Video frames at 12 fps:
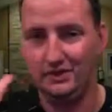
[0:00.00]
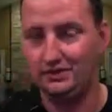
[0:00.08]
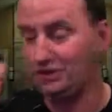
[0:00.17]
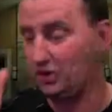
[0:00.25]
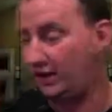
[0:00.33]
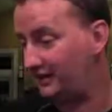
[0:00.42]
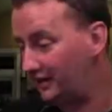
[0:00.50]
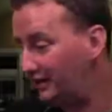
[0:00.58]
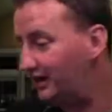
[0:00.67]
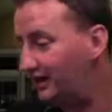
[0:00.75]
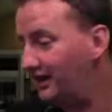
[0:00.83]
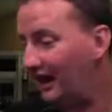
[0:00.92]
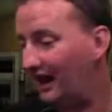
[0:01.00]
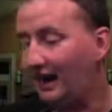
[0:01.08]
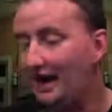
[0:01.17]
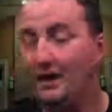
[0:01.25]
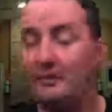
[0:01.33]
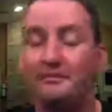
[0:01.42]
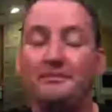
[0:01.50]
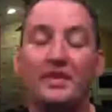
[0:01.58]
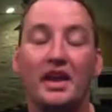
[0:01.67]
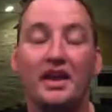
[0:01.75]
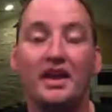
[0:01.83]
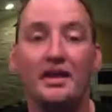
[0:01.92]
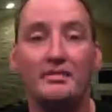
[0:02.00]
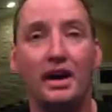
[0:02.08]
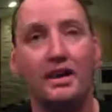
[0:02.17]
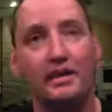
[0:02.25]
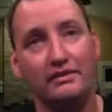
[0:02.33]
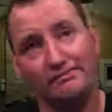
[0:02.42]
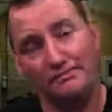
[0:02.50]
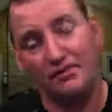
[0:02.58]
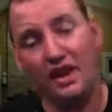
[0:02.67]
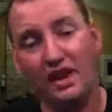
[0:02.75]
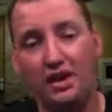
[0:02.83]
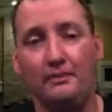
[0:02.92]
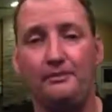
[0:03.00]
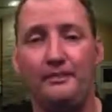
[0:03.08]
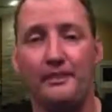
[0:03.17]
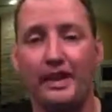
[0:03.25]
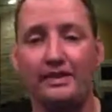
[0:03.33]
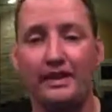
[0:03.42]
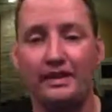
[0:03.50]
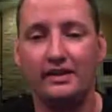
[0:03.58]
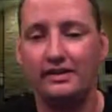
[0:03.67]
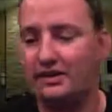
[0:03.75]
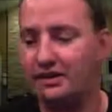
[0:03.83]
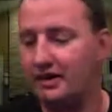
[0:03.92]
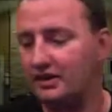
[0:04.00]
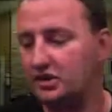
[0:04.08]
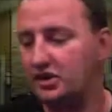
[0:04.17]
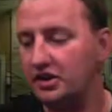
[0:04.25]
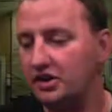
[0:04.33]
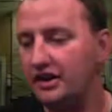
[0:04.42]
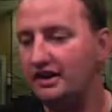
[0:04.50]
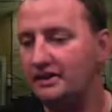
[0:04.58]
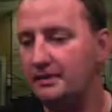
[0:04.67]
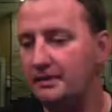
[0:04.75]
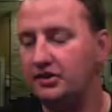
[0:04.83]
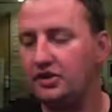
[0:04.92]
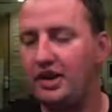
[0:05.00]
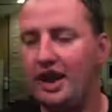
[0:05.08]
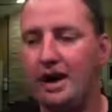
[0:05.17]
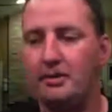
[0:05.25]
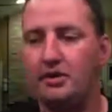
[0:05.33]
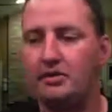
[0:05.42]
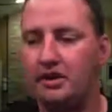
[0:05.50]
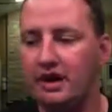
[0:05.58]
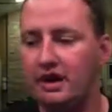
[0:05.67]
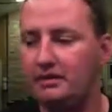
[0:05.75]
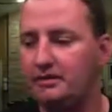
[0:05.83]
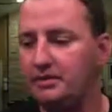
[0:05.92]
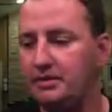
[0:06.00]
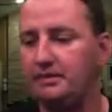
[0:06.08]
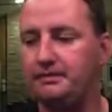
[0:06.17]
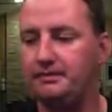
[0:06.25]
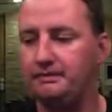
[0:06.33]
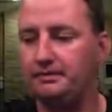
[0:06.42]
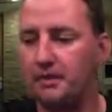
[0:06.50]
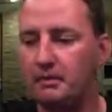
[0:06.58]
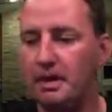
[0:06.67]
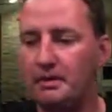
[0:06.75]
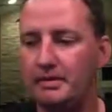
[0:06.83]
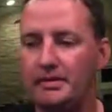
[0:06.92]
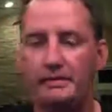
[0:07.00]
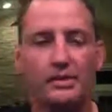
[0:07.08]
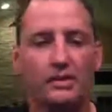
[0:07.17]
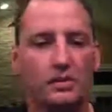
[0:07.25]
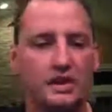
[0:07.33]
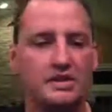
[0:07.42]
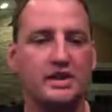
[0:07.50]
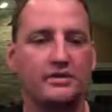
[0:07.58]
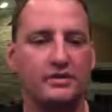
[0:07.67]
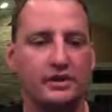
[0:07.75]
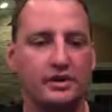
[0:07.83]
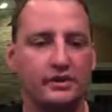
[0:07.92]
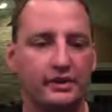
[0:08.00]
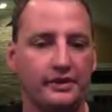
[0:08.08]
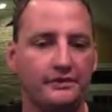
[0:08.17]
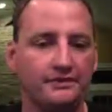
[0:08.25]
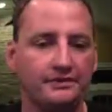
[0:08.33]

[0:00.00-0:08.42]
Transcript: crazy. But I don't know. I think it's clearly not something that's going to happen overnight, but it might be something to watch out for. So,